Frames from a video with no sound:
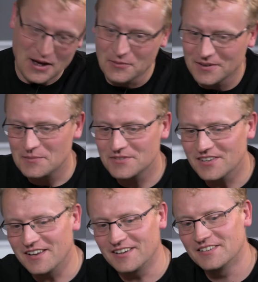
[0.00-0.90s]
no, what I'm
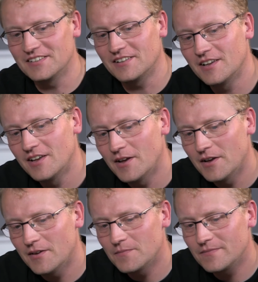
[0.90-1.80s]
saying is that
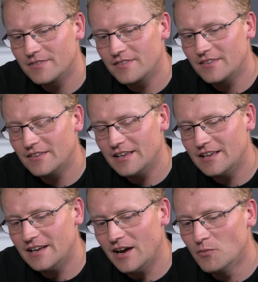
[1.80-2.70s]

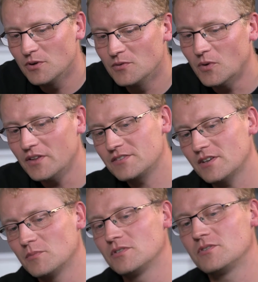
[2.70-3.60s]
I wouldn't want
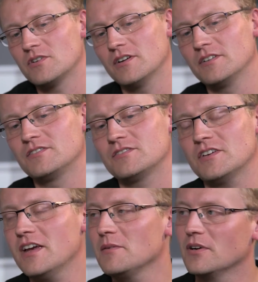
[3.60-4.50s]
someone to try and
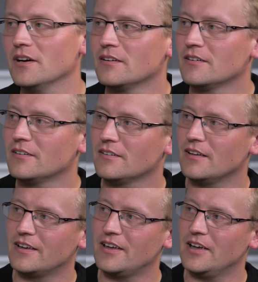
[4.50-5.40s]
take my
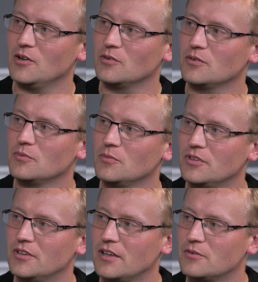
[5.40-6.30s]
account with
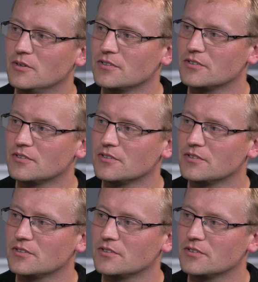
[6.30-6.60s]
an address.